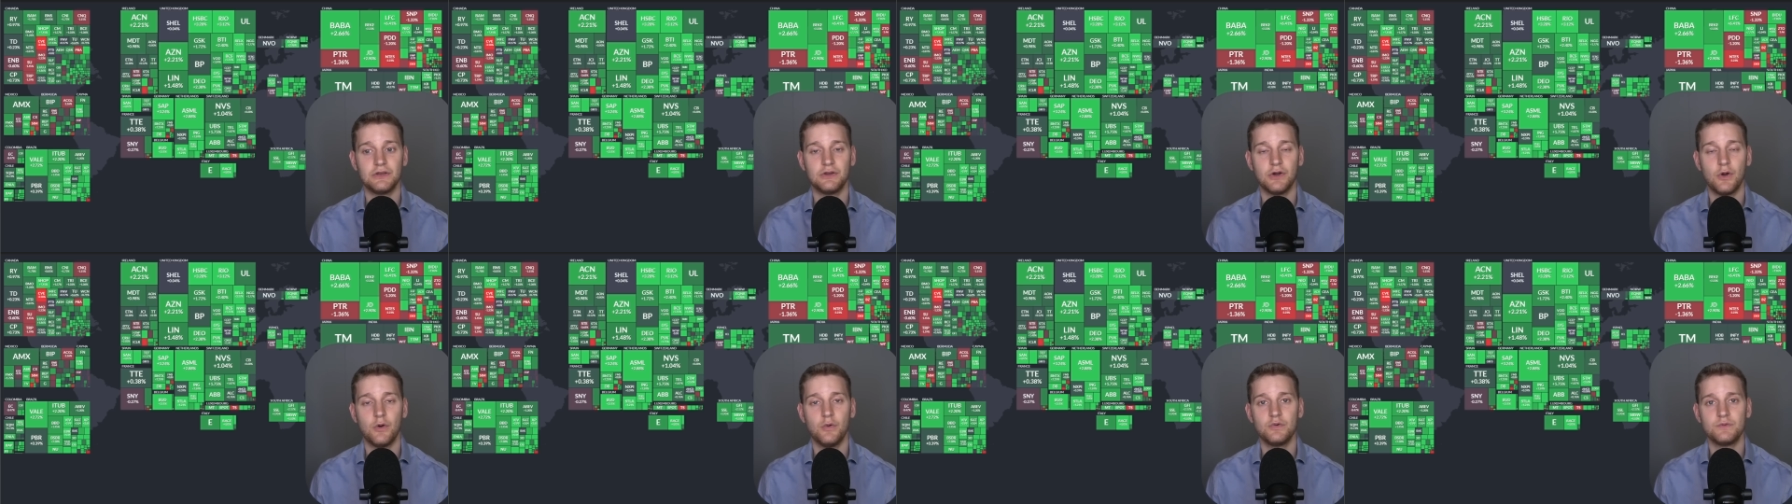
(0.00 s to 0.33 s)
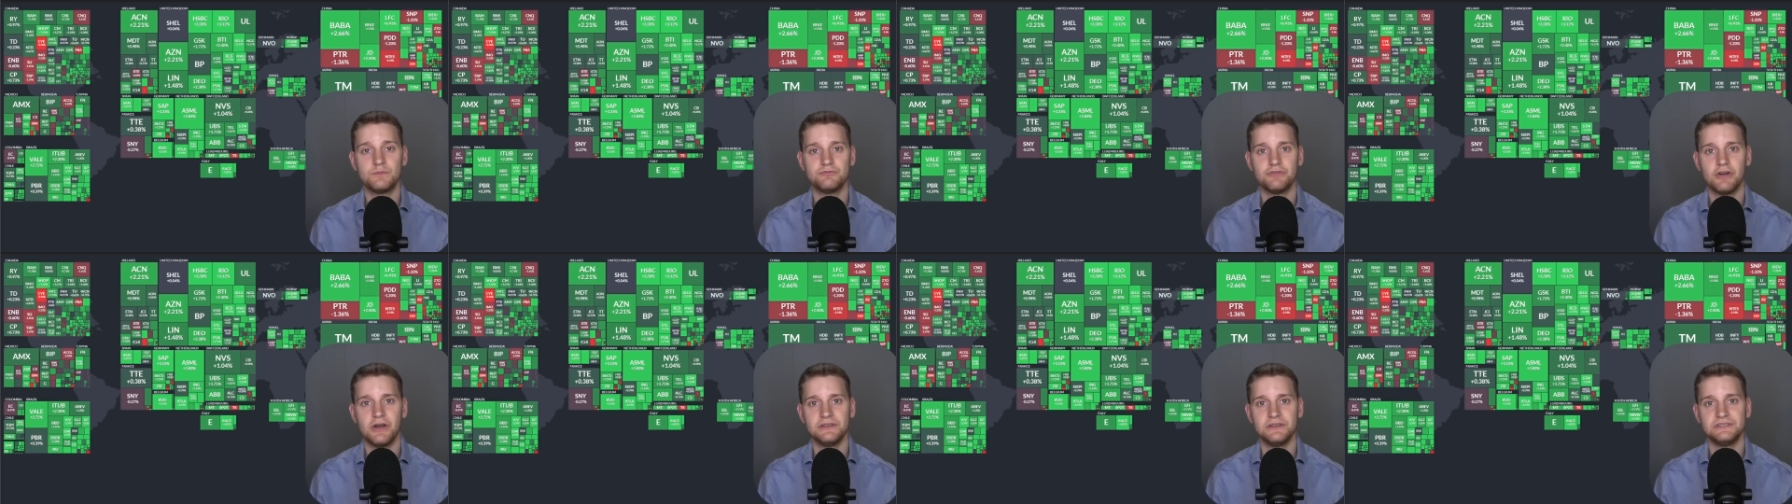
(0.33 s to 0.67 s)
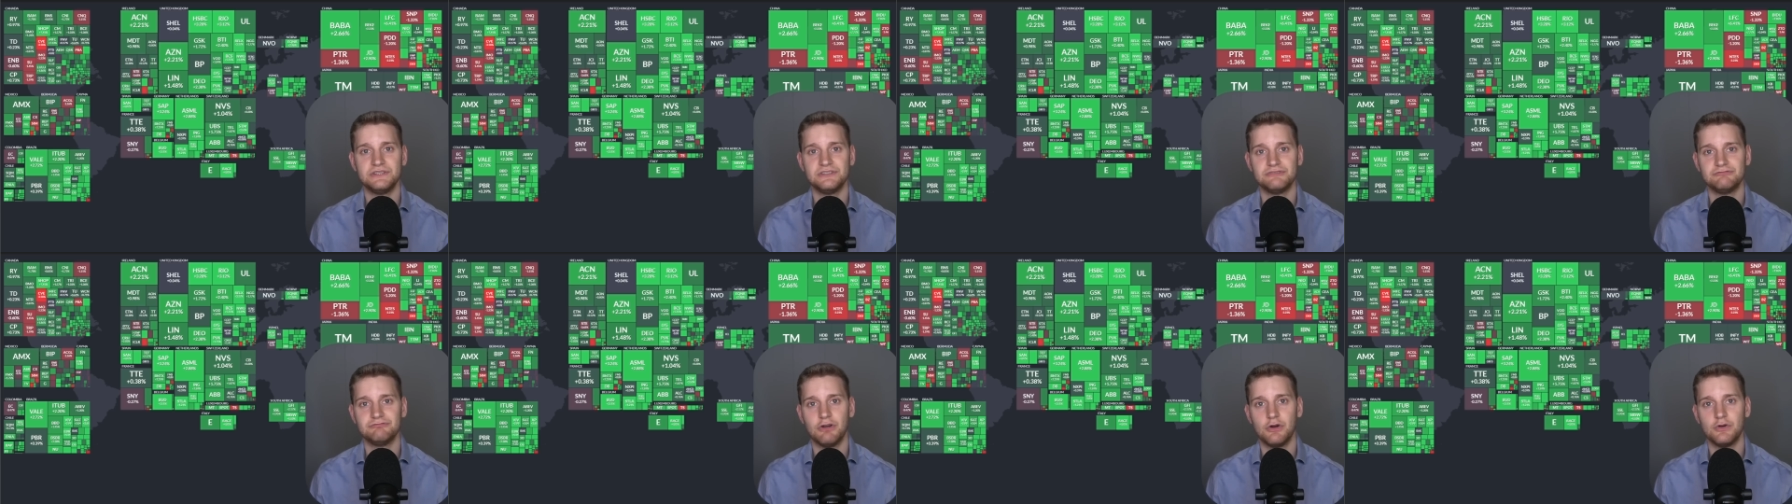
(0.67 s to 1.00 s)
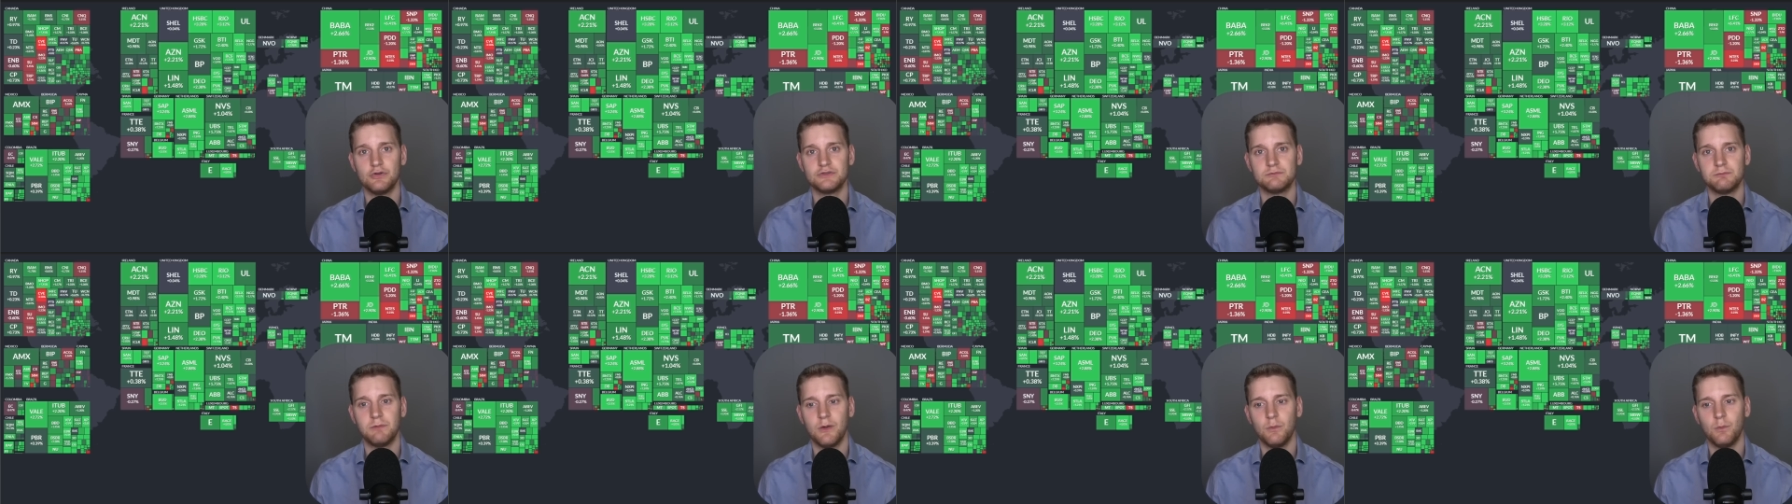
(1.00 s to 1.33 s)
gold prices
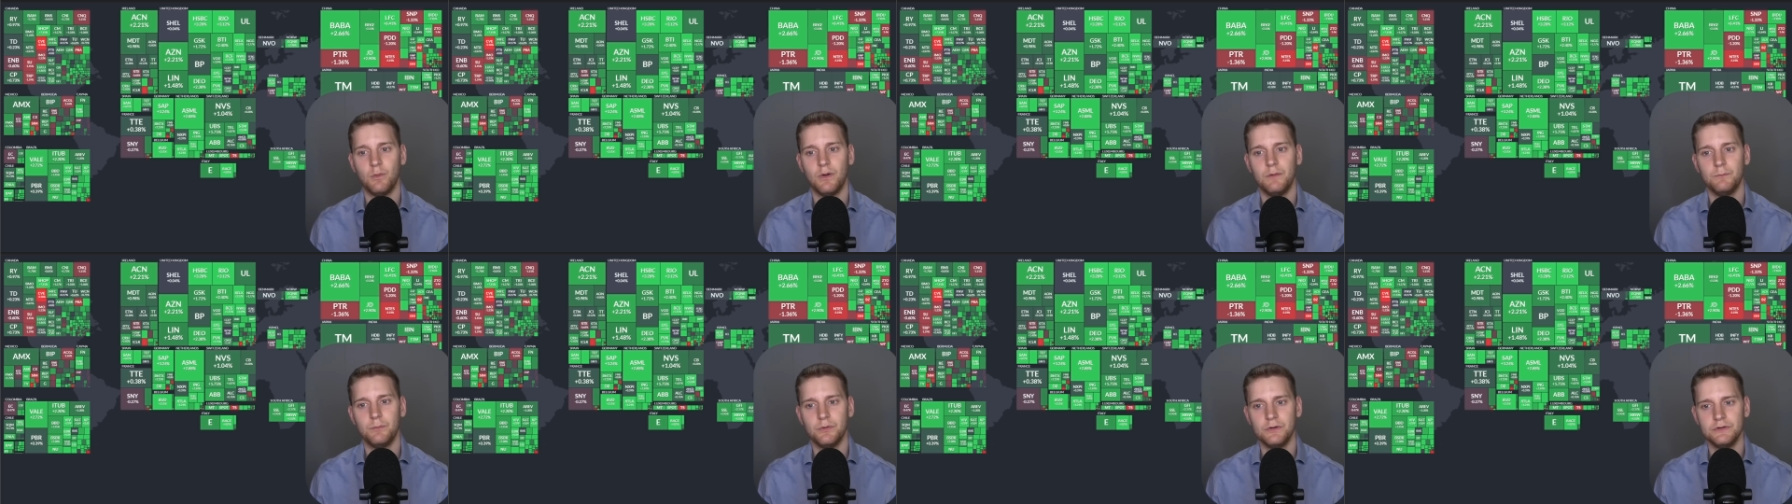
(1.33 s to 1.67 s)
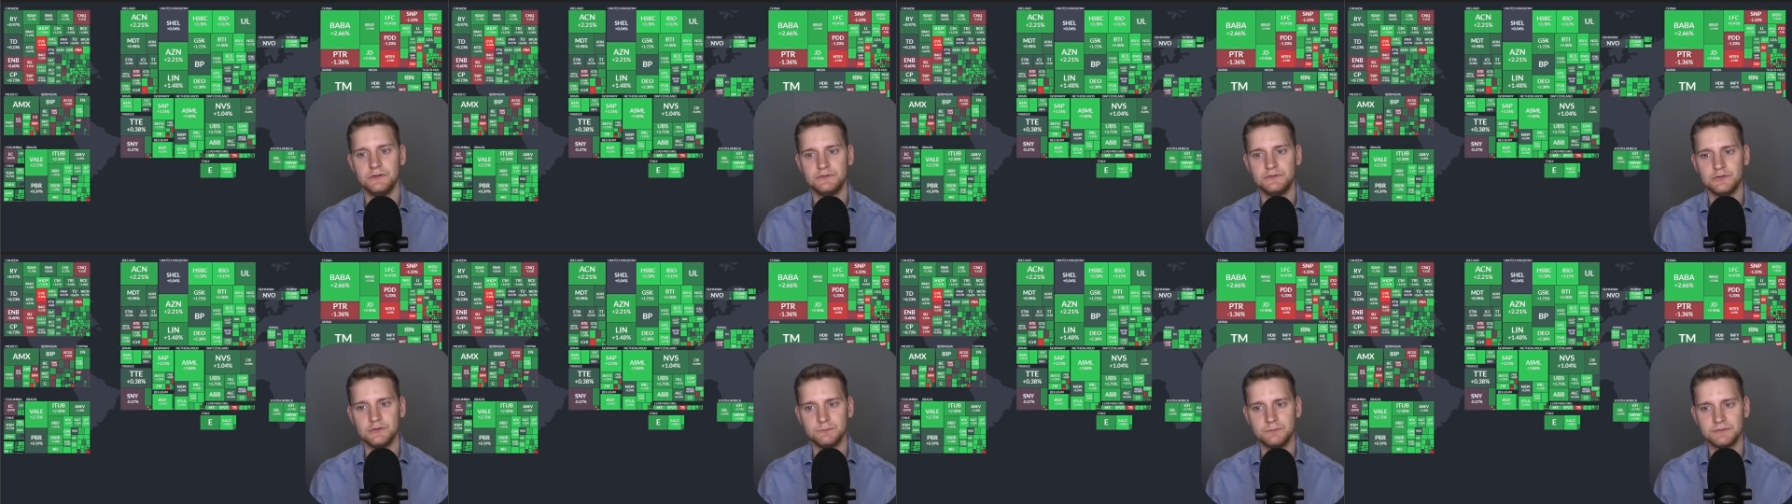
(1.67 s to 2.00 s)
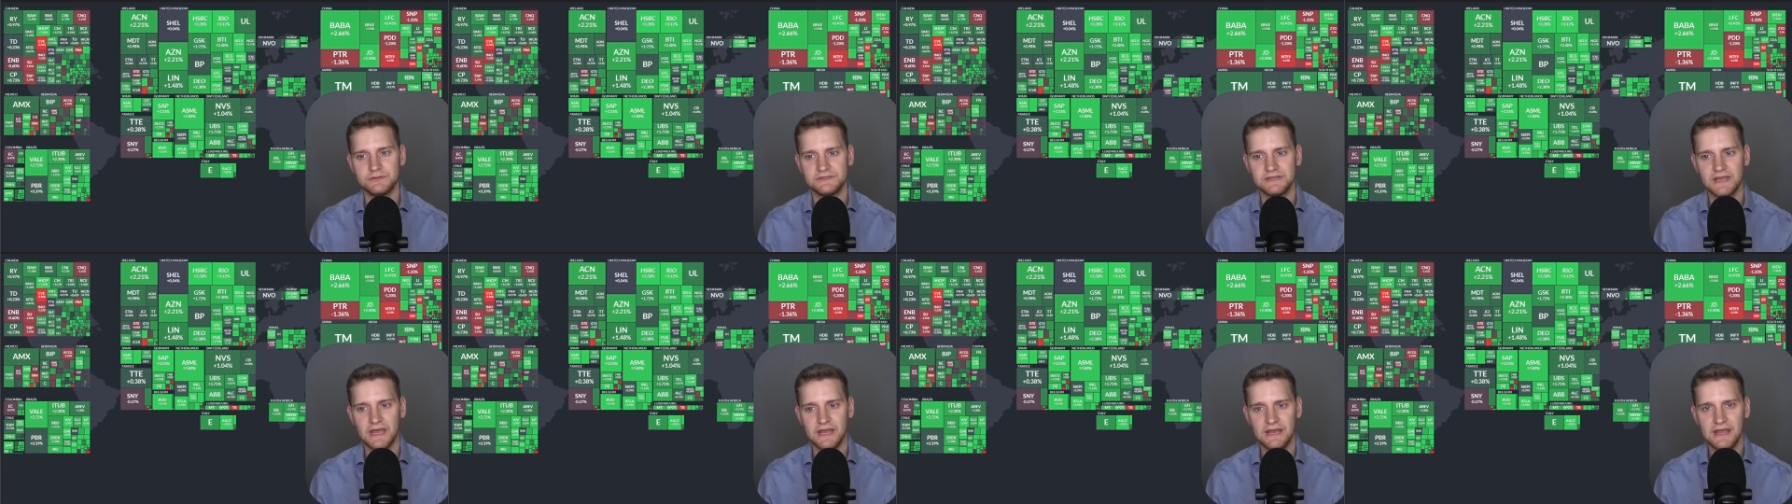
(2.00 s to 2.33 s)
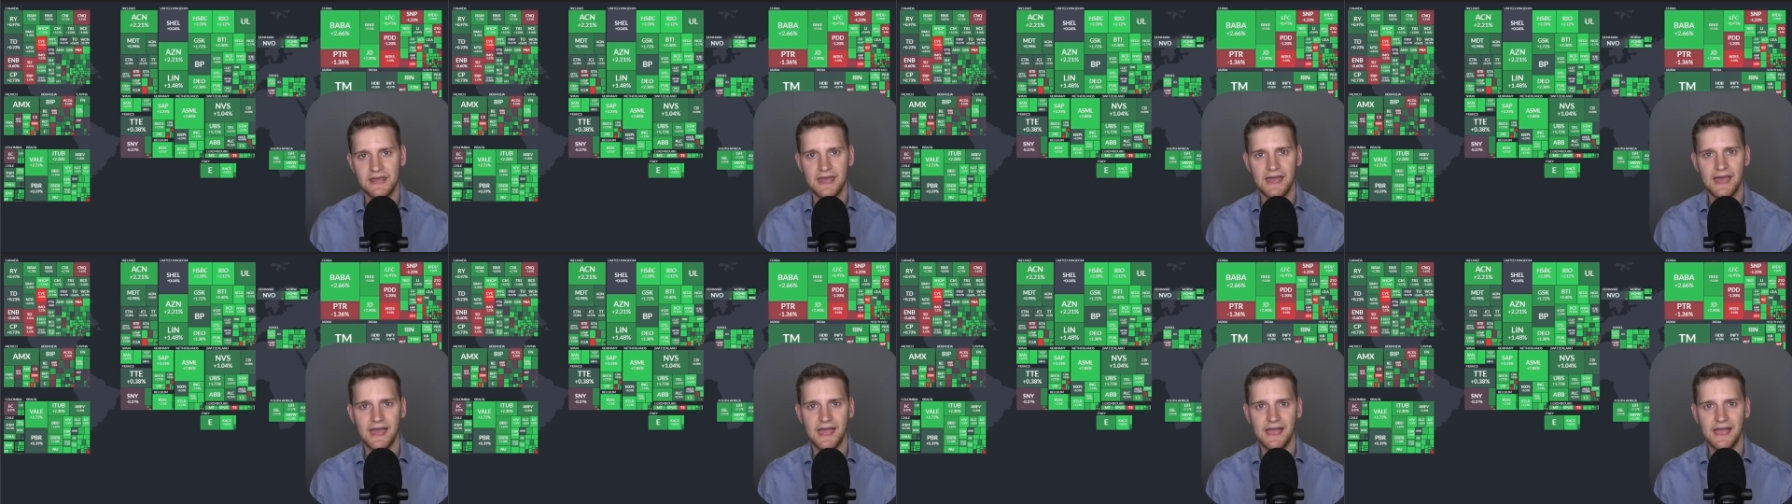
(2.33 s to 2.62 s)
rose by 1.2%,